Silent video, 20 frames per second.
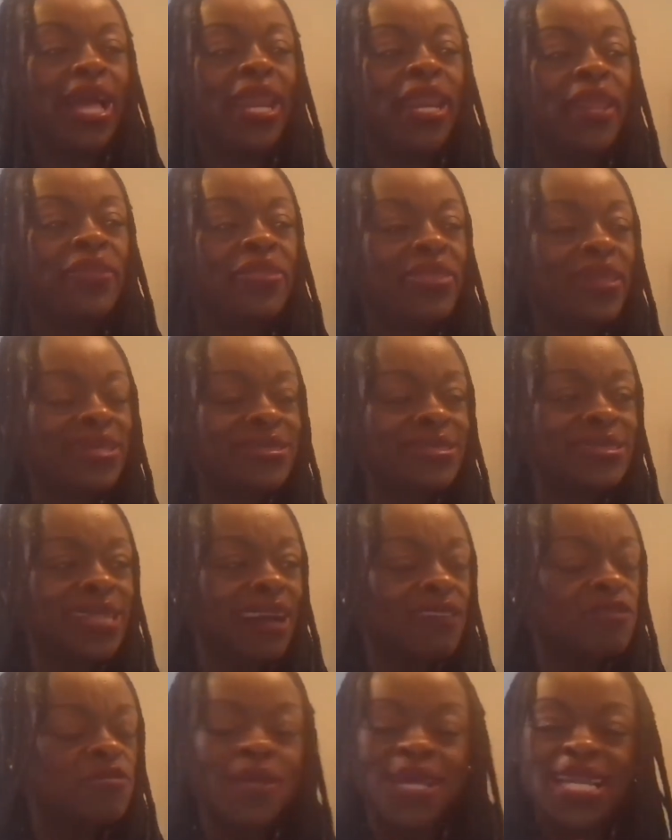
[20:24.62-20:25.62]
And it doesn't
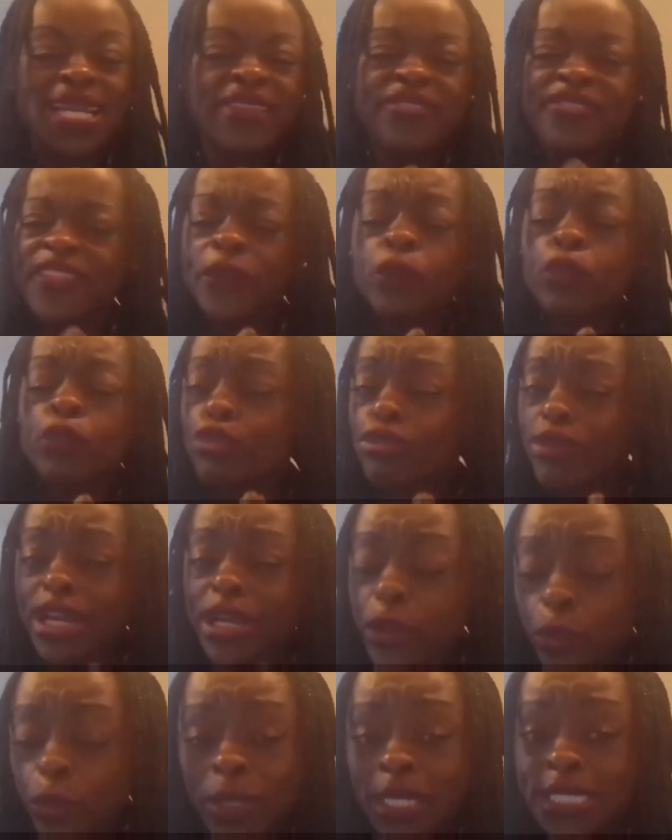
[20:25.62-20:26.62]
have to be anything
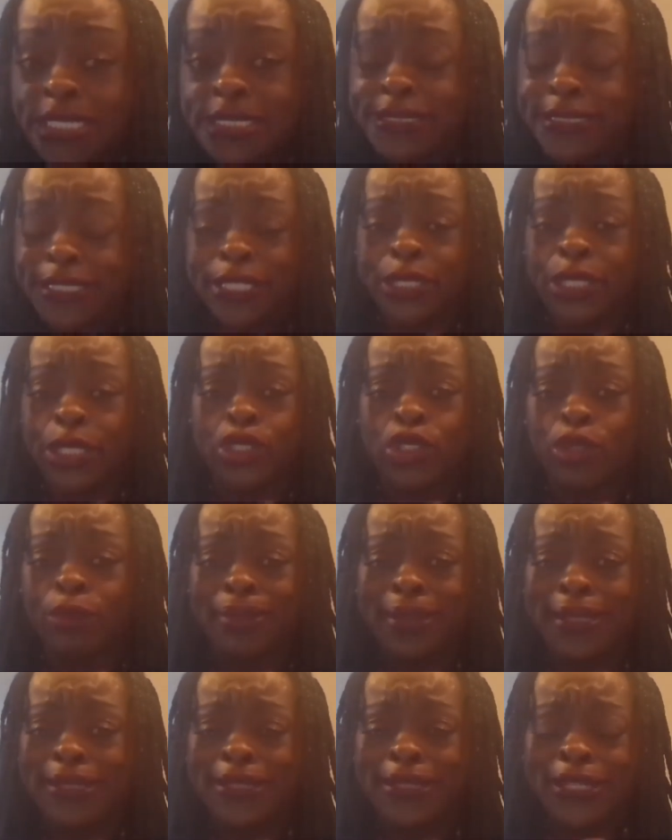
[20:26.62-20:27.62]
rigorous. You know, it could
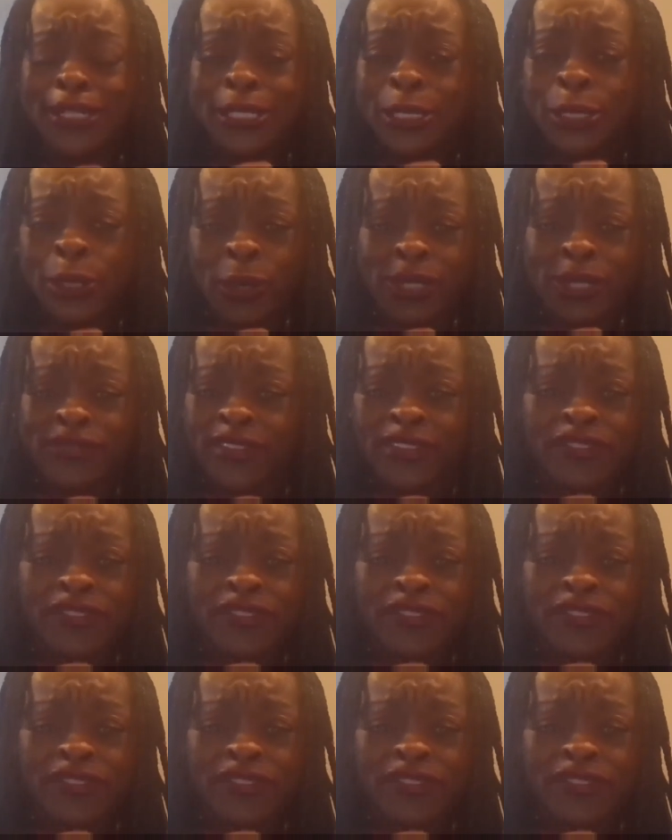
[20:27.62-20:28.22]
be going